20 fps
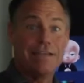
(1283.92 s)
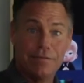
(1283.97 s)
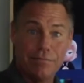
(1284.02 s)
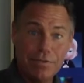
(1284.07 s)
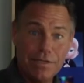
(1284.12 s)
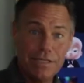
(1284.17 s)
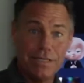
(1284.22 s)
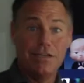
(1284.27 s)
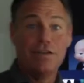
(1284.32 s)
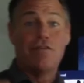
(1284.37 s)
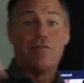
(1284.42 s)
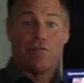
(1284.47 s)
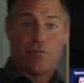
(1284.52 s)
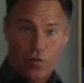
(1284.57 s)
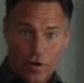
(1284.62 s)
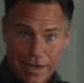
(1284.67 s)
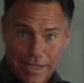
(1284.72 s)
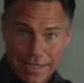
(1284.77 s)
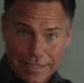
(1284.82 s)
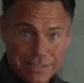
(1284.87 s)
can be
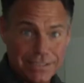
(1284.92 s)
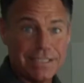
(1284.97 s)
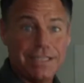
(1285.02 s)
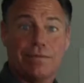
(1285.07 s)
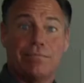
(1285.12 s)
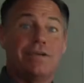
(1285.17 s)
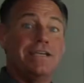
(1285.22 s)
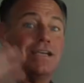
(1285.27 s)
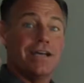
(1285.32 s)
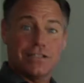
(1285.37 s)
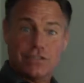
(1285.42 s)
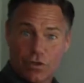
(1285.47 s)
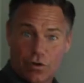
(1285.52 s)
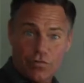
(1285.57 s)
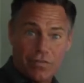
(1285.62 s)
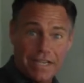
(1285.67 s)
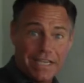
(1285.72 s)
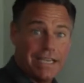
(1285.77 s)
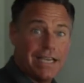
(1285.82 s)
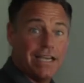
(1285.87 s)
France, it can be us
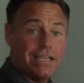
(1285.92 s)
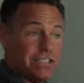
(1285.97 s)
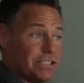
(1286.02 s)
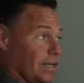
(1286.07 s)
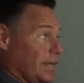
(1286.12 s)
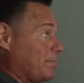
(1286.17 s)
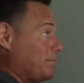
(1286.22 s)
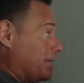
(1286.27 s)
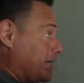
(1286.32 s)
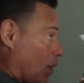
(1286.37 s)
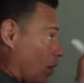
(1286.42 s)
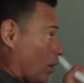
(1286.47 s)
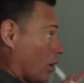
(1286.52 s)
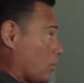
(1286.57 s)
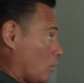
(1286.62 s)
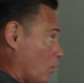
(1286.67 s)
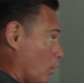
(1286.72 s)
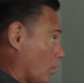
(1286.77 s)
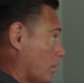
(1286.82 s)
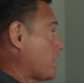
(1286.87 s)
on vacation and be
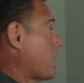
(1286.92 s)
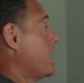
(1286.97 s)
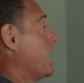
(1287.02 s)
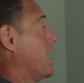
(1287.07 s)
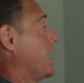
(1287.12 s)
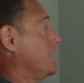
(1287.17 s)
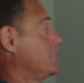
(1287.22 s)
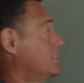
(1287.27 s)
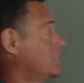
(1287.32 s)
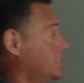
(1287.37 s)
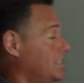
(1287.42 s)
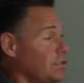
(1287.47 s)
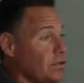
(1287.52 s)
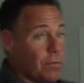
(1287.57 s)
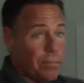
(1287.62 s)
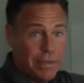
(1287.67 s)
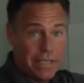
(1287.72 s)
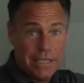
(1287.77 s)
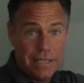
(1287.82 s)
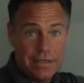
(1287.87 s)
artwork and
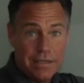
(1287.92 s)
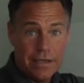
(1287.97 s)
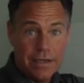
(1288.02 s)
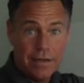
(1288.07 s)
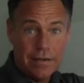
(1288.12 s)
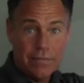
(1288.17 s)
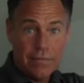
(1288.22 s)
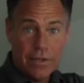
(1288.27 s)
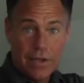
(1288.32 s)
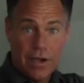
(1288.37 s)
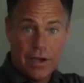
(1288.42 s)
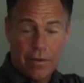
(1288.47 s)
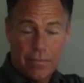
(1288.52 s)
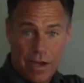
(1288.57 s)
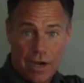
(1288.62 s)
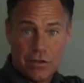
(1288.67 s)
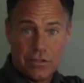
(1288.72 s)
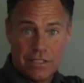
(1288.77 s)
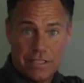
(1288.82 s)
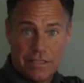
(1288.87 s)
still be
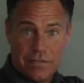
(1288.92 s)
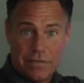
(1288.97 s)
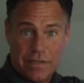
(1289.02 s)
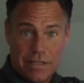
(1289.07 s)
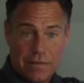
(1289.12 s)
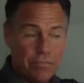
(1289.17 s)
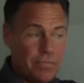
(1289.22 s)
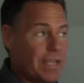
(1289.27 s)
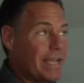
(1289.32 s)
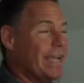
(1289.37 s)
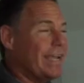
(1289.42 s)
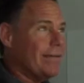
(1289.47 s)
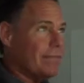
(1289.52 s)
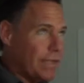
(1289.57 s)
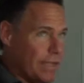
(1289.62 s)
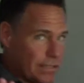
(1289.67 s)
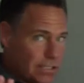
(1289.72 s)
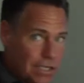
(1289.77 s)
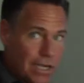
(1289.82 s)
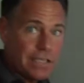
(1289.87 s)
um, our TV.
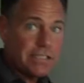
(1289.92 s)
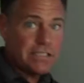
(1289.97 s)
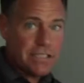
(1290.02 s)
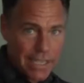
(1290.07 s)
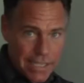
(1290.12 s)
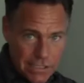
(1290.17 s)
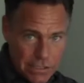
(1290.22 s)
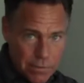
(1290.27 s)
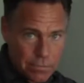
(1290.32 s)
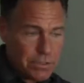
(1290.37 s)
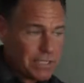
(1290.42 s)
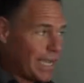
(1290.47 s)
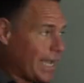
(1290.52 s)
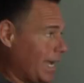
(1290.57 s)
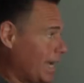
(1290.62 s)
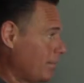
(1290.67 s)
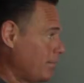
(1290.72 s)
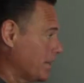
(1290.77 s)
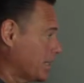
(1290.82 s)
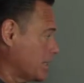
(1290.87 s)
It does take some
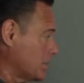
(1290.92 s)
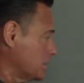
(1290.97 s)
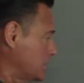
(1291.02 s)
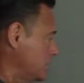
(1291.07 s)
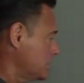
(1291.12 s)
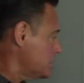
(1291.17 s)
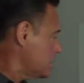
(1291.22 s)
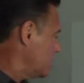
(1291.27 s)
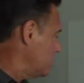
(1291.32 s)
time because this